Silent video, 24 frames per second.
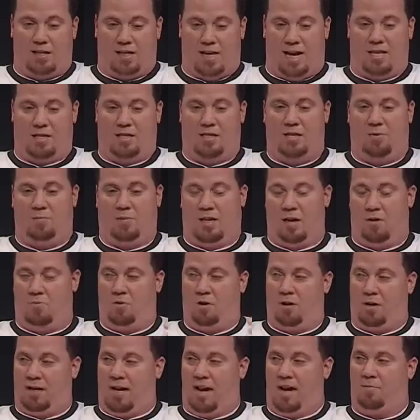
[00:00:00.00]
that's something that
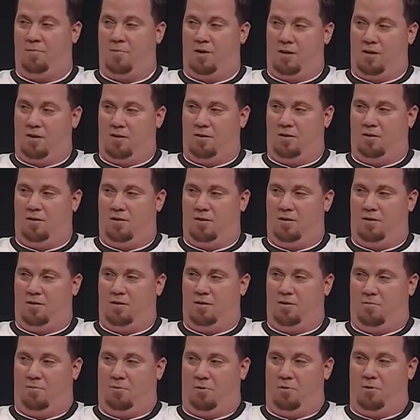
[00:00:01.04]
would have came
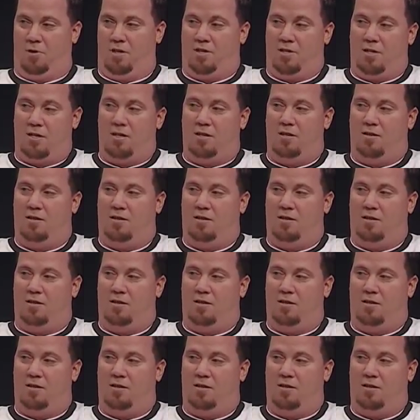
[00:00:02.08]
to fruition.